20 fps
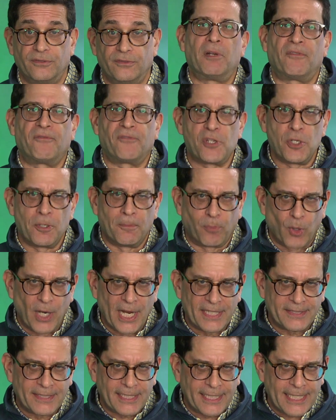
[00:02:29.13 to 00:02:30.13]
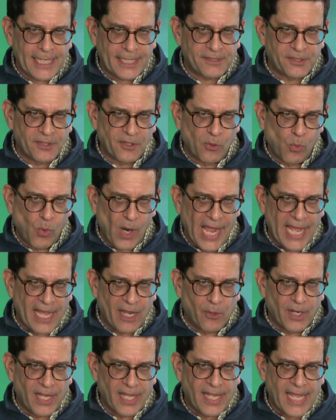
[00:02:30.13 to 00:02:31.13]
But for your brand to get to the
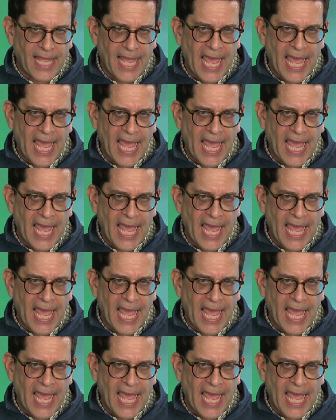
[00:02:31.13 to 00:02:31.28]
wow,